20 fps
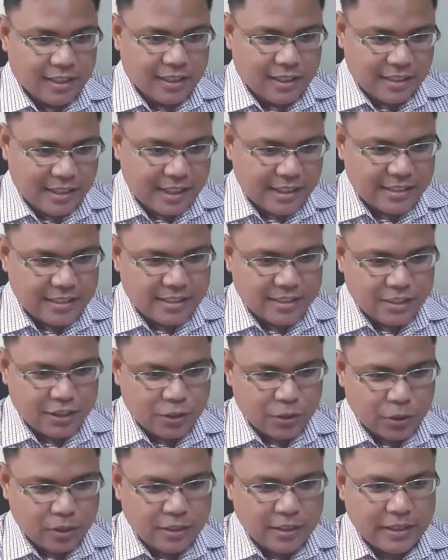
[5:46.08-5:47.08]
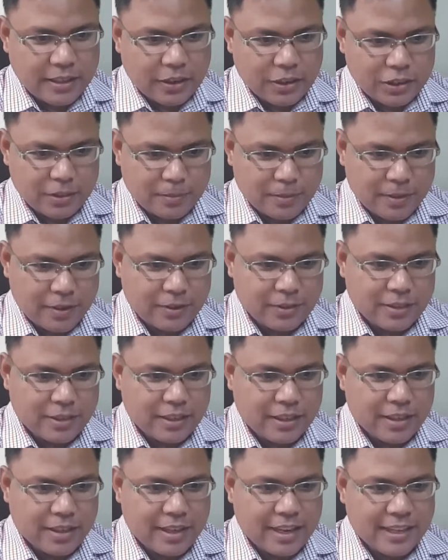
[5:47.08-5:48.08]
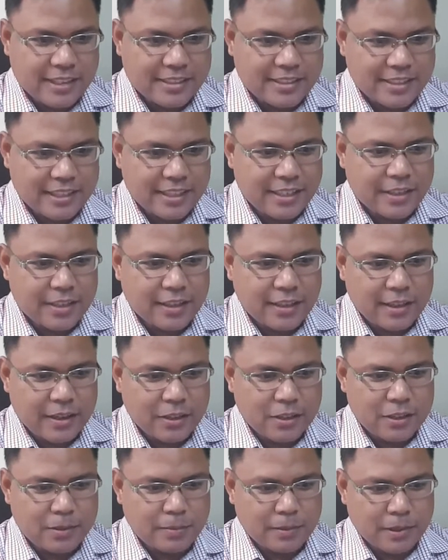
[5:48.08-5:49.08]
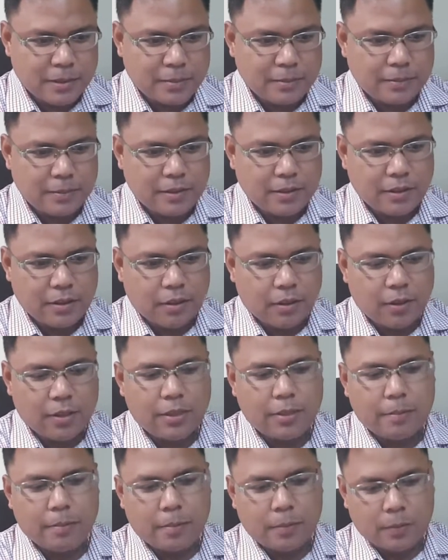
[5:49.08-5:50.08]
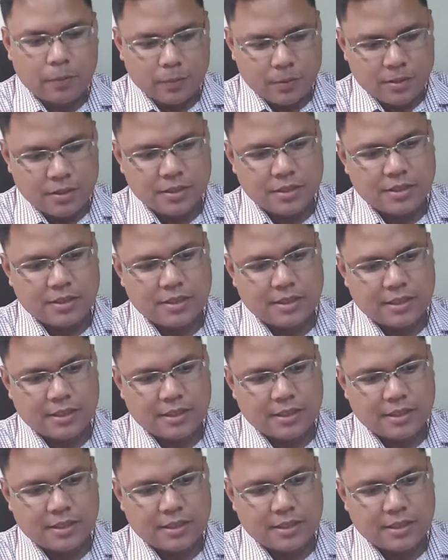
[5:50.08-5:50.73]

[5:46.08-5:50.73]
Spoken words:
that's the short announcement. There's an extended announcement on the post.